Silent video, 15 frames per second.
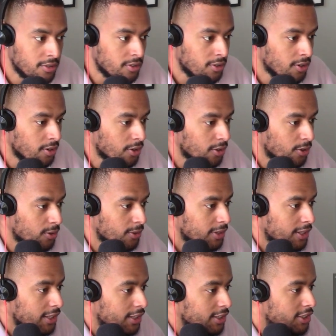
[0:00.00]

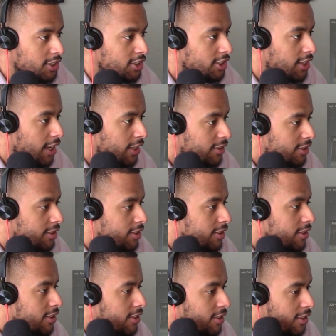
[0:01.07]
Holy shit.
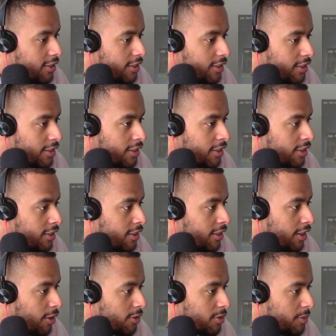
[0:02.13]

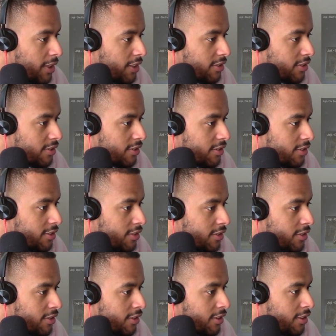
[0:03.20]
That was amazing.
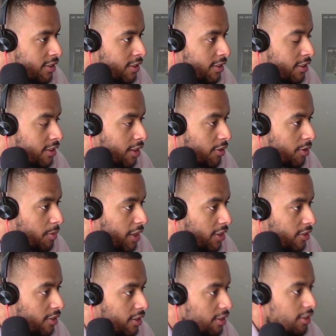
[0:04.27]
That was
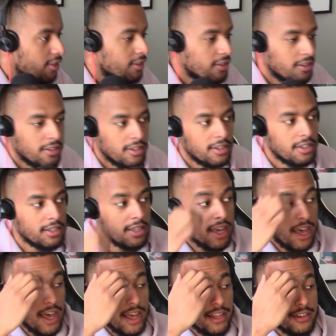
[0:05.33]
amazing, y'all.
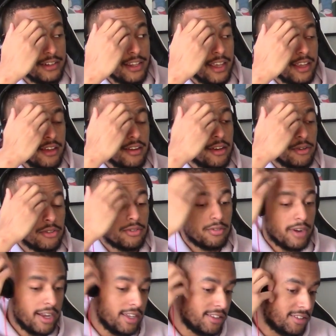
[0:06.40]
God damn, that was
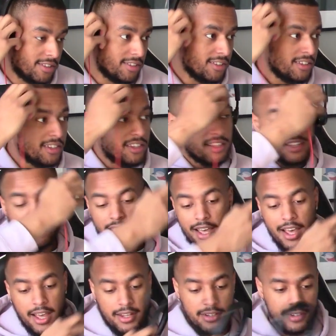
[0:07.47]
great.
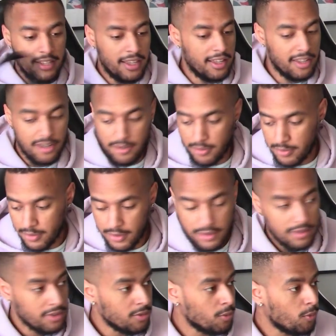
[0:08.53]
God damn.
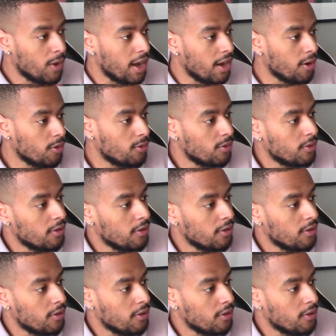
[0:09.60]
Wow.